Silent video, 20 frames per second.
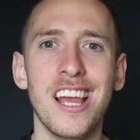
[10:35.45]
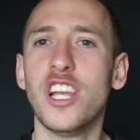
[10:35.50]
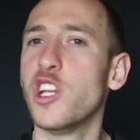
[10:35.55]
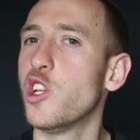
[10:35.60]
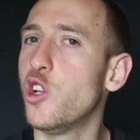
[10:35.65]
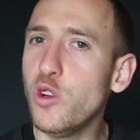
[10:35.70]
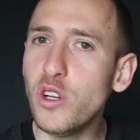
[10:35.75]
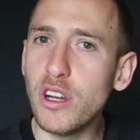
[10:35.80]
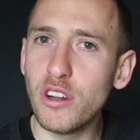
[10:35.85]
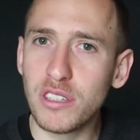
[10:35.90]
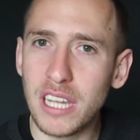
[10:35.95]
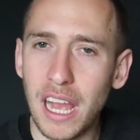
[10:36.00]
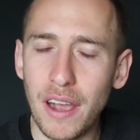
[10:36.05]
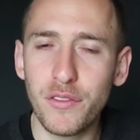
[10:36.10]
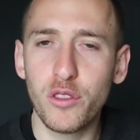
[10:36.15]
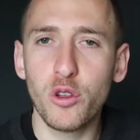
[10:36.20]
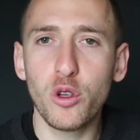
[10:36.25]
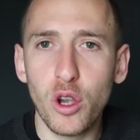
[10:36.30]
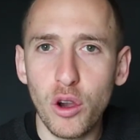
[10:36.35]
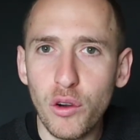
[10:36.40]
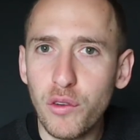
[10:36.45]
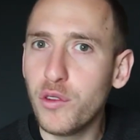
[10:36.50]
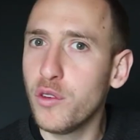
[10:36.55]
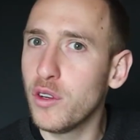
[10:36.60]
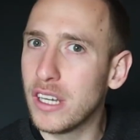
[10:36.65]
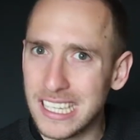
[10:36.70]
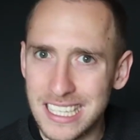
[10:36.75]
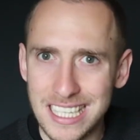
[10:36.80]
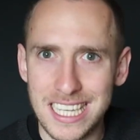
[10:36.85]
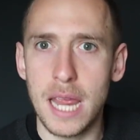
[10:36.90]
you don't have to go through
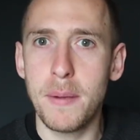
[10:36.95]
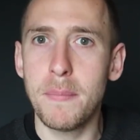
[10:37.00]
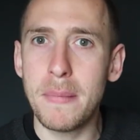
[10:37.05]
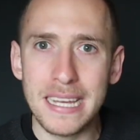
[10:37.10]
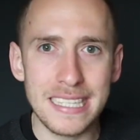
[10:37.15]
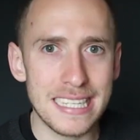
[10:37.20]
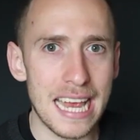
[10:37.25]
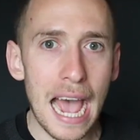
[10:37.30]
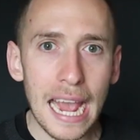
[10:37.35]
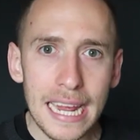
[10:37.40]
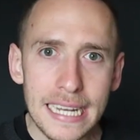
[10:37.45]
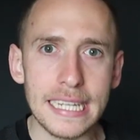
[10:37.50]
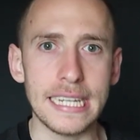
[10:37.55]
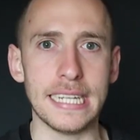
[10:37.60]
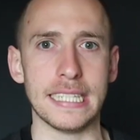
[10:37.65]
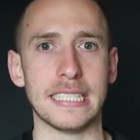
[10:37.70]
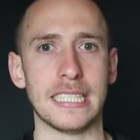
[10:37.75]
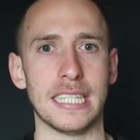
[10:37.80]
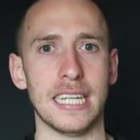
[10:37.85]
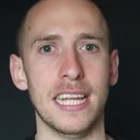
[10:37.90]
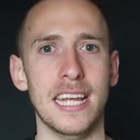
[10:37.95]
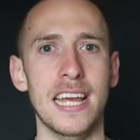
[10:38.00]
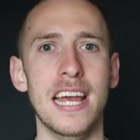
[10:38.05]
the same as I did.